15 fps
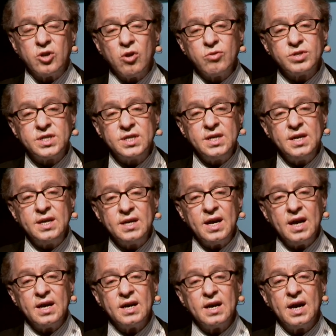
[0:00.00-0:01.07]
you don't
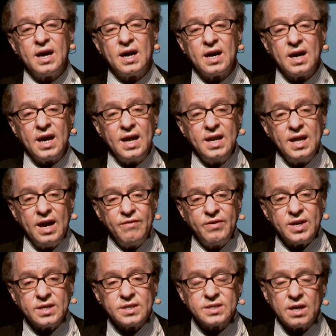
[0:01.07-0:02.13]
see any
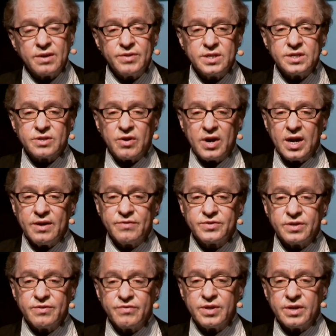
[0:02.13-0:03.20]
evidence on these
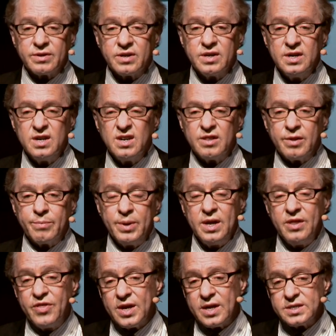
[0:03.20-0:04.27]
graphs of the
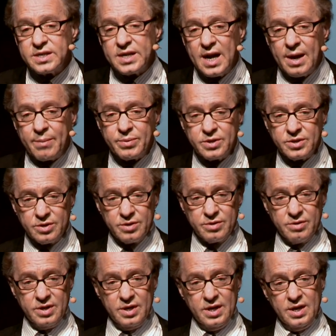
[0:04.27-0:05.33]
big things that happened to
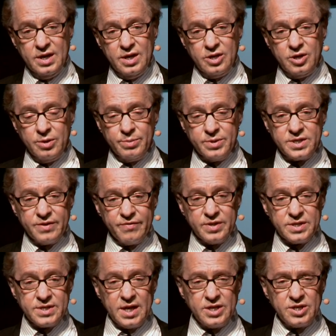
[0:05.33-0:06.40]
human
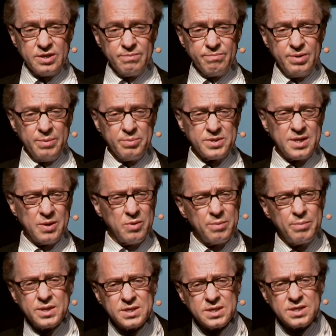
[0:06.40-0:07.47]
civilization. People say, well,
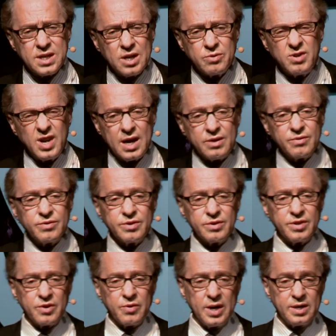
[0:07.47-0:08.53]
it must have slowed down
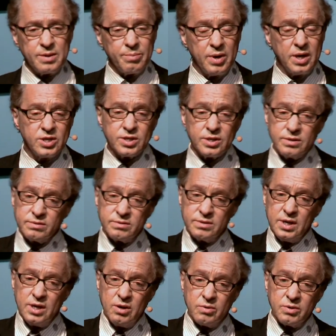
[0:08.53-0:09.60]
during the Great Depression.
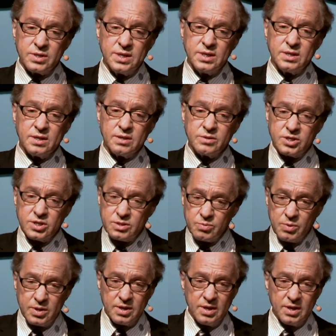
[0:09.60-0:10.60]
No, it didn't. It just